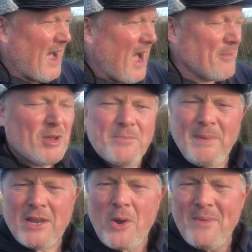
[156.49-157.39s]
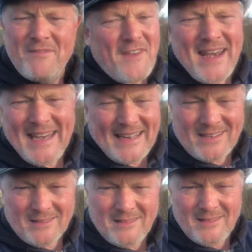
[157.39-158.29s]
I'm going to be growing very
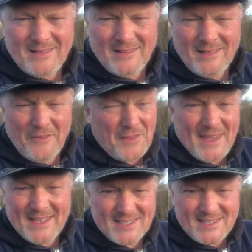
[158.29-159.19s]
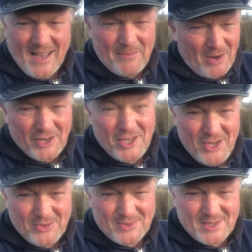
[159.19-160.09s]
little of things I'm not going to
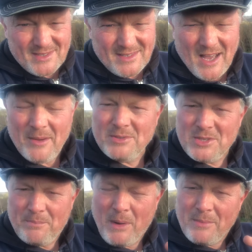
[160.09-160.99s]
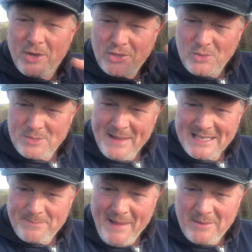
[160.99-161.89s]
use. But I'm going to do some
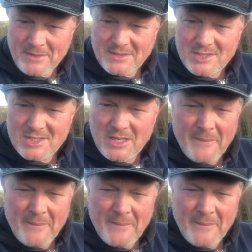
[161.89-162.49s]
experiments.